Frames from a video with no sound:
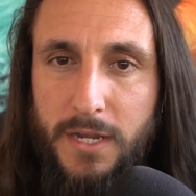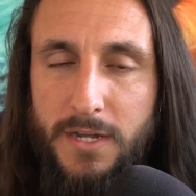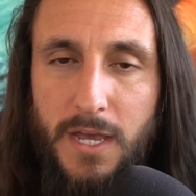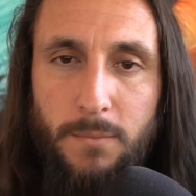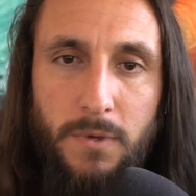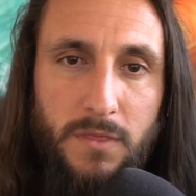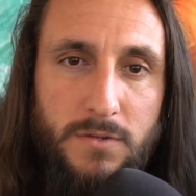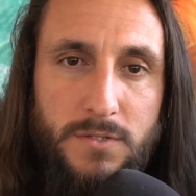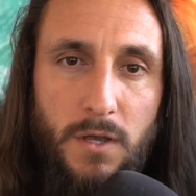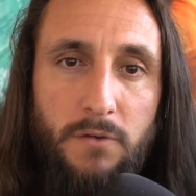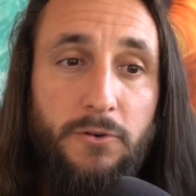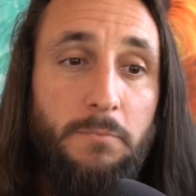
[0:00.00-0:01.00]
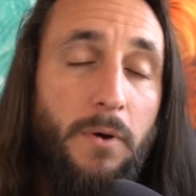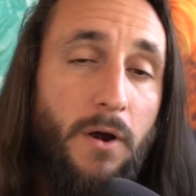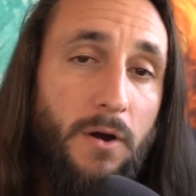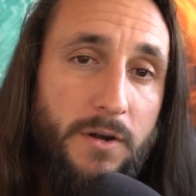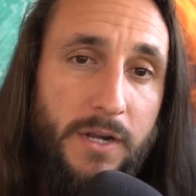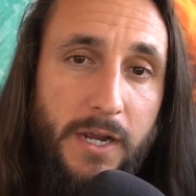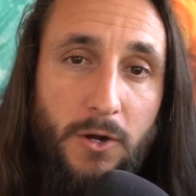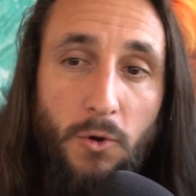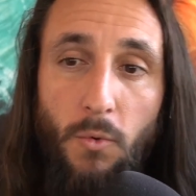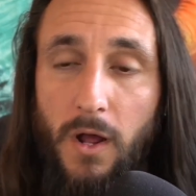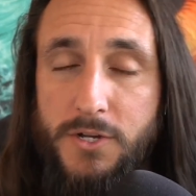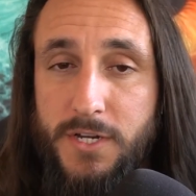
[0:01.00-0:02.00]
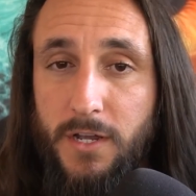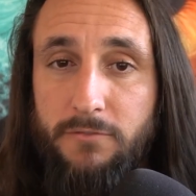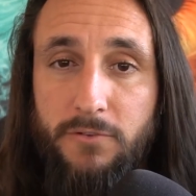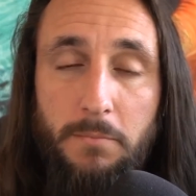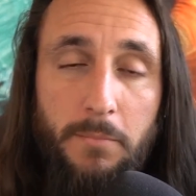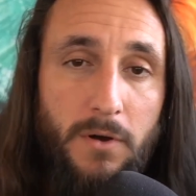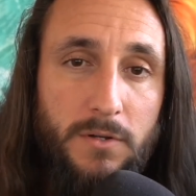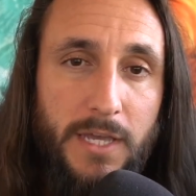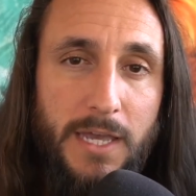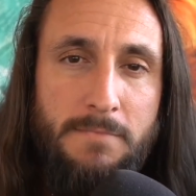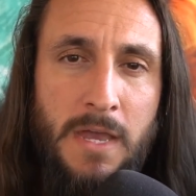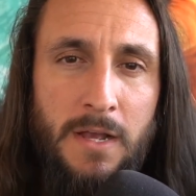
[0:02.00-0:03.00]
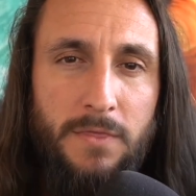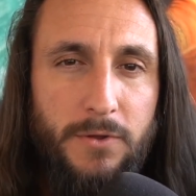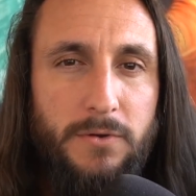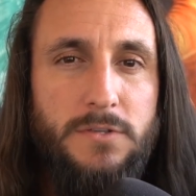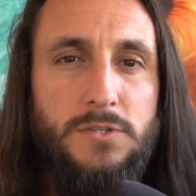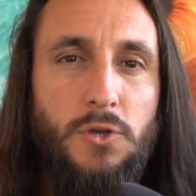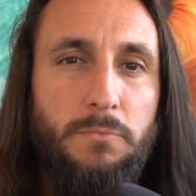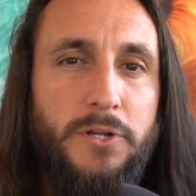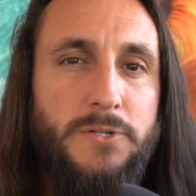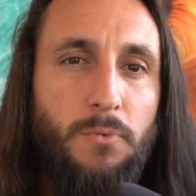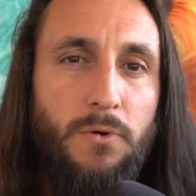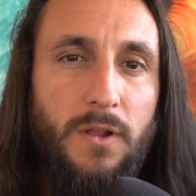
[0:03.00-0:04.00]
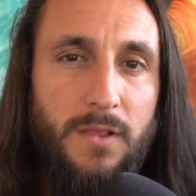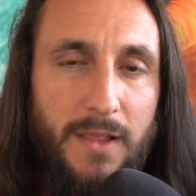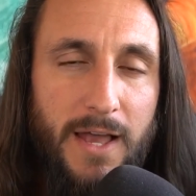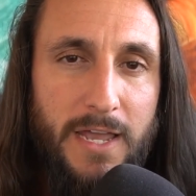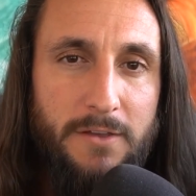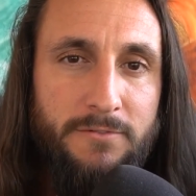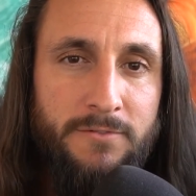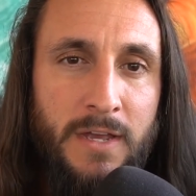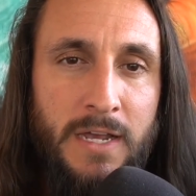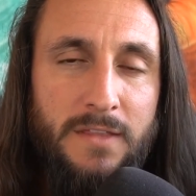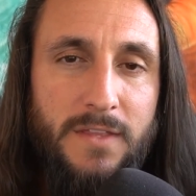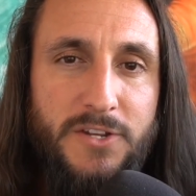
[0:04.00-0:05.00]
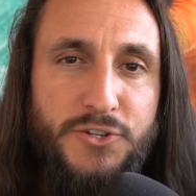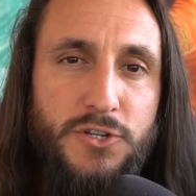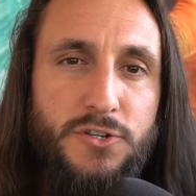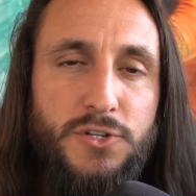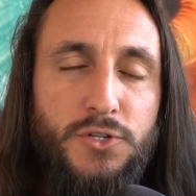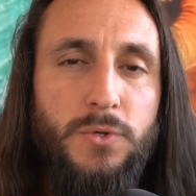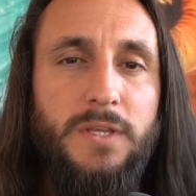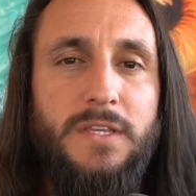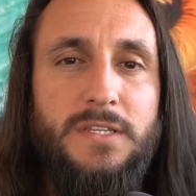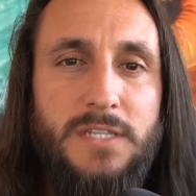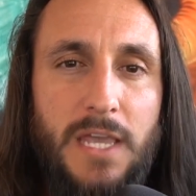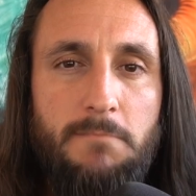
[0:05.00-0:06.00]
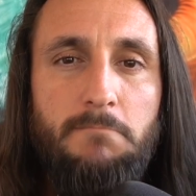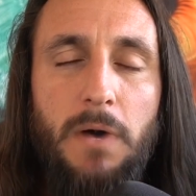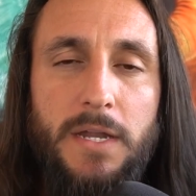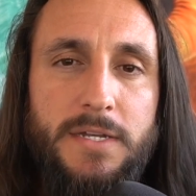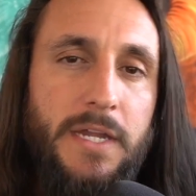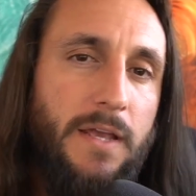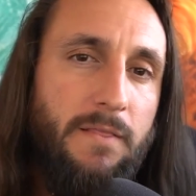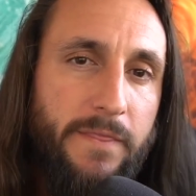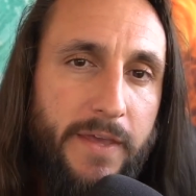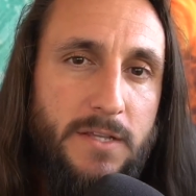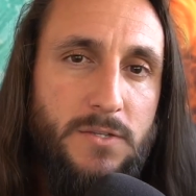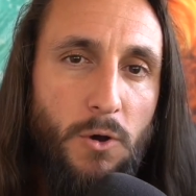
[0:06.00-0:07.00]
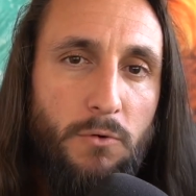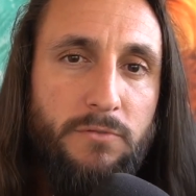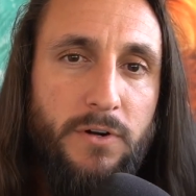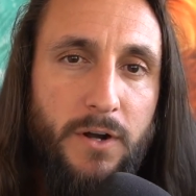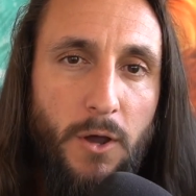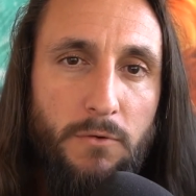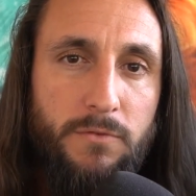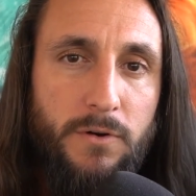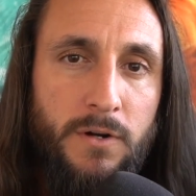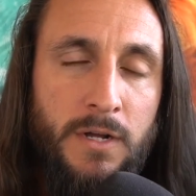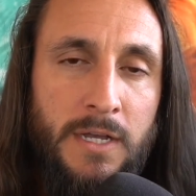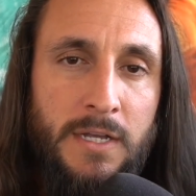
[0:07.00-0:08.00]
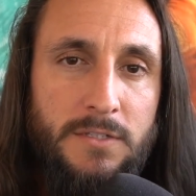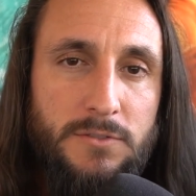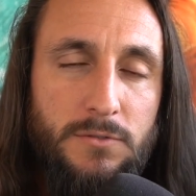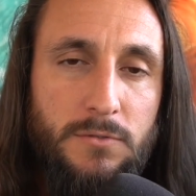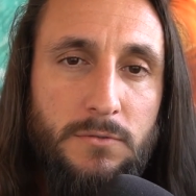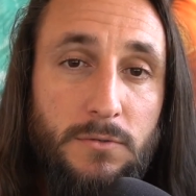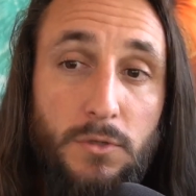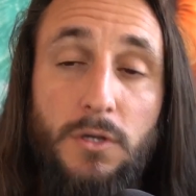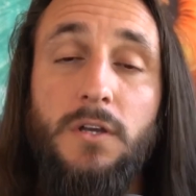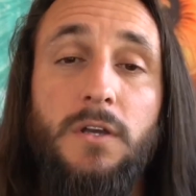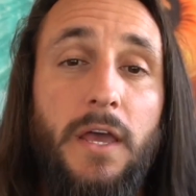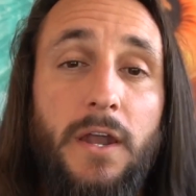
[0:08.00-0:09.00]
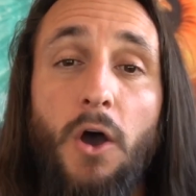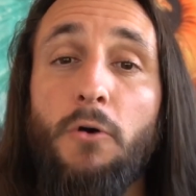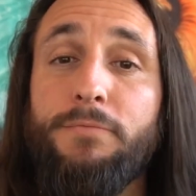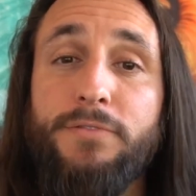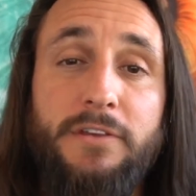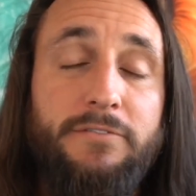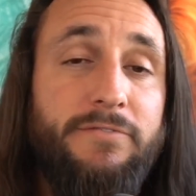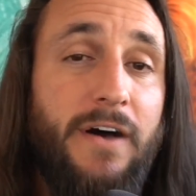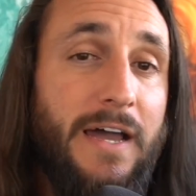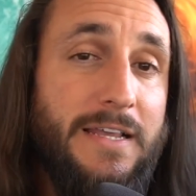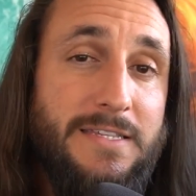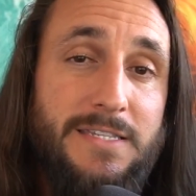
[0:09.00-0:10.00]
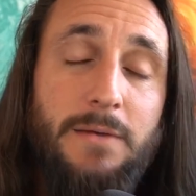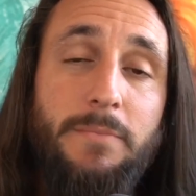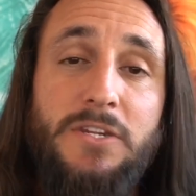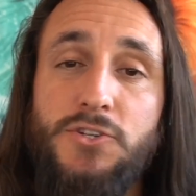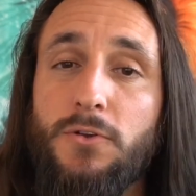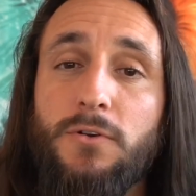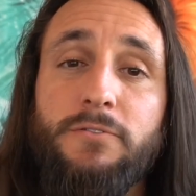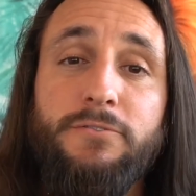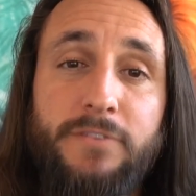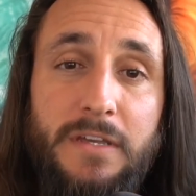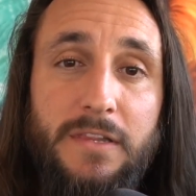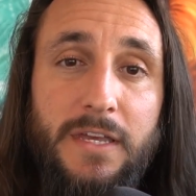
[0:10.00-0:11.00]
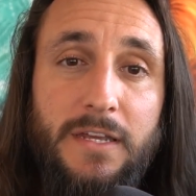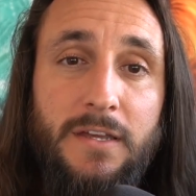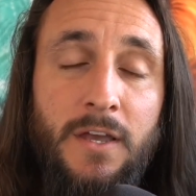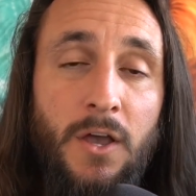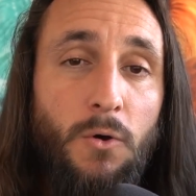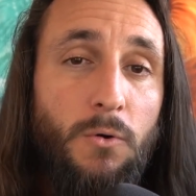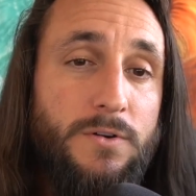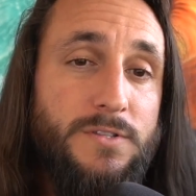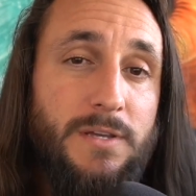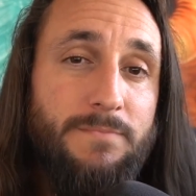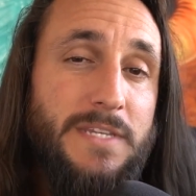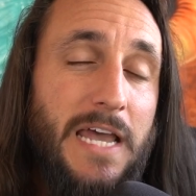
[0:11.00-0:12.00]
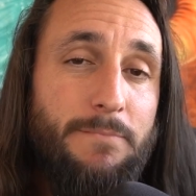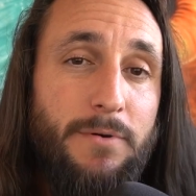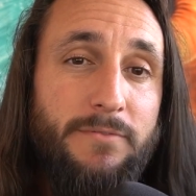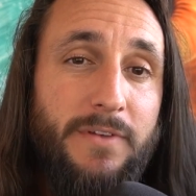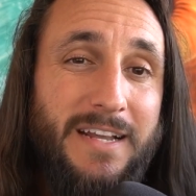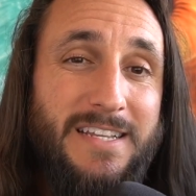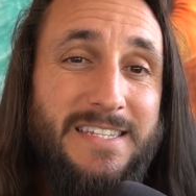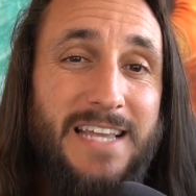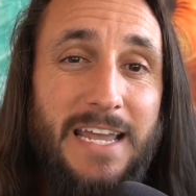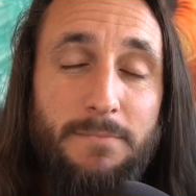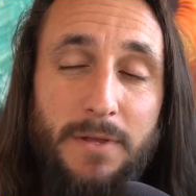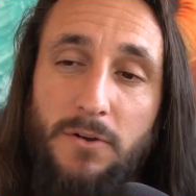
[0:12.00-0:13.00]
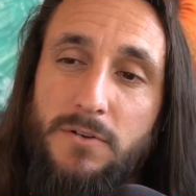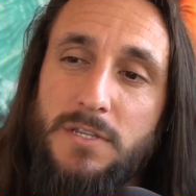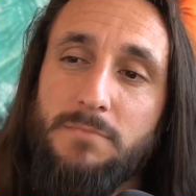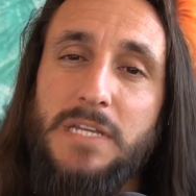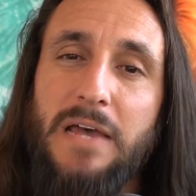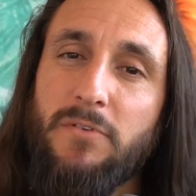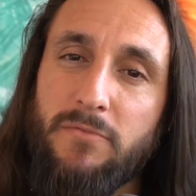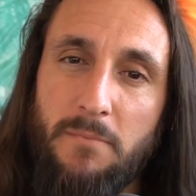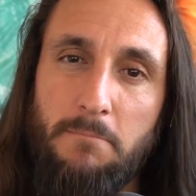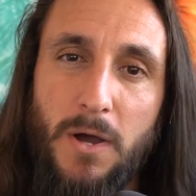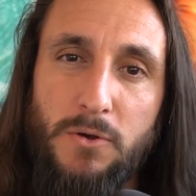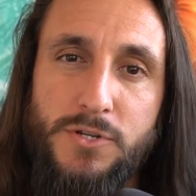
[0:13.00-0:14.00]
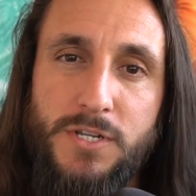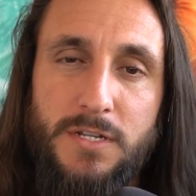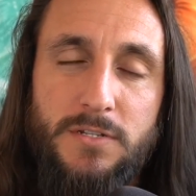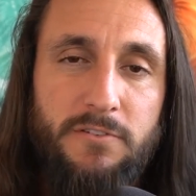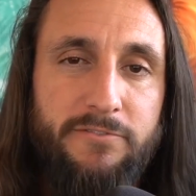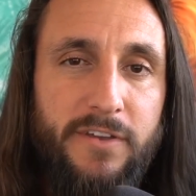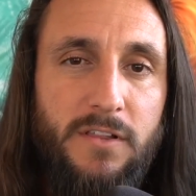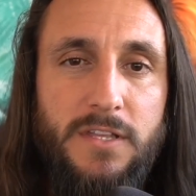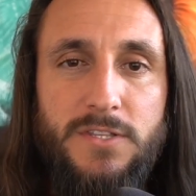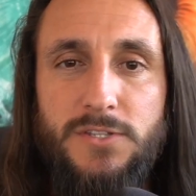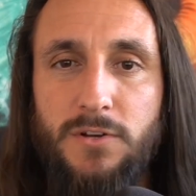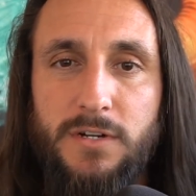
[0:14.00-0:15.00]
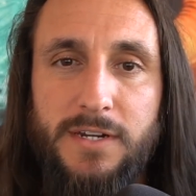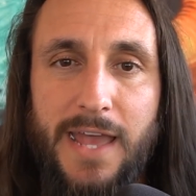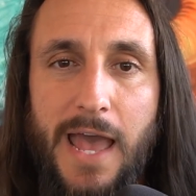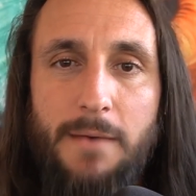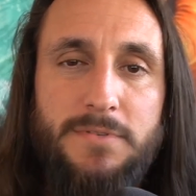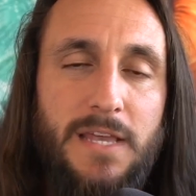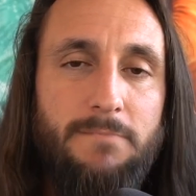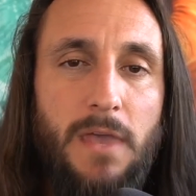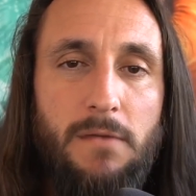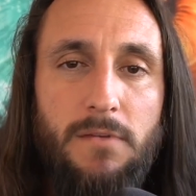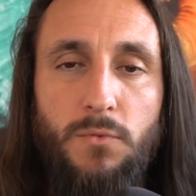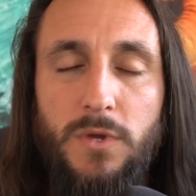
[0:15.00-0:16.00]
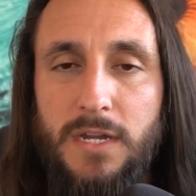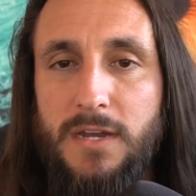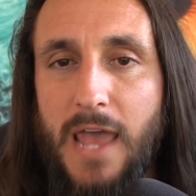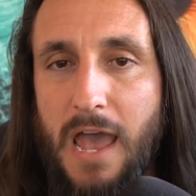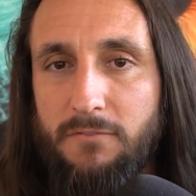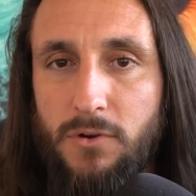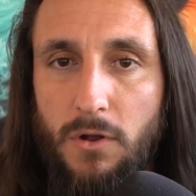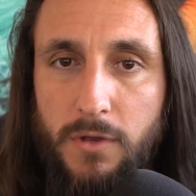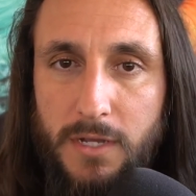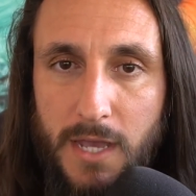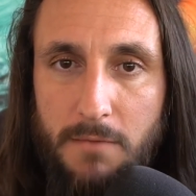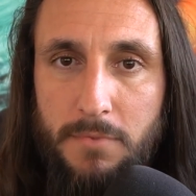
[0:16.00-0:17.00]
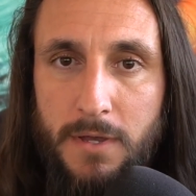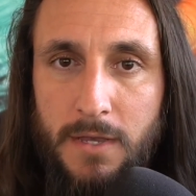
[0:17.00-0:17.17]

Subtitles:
and numbing themselves or partying or watching a football game. There is so much more to life than just doing the same mundane things over and over to look and hopefully find some internal feeling or some type of excitement or some type of emotion to fill in certain gaps that maybe we didn't have growing up.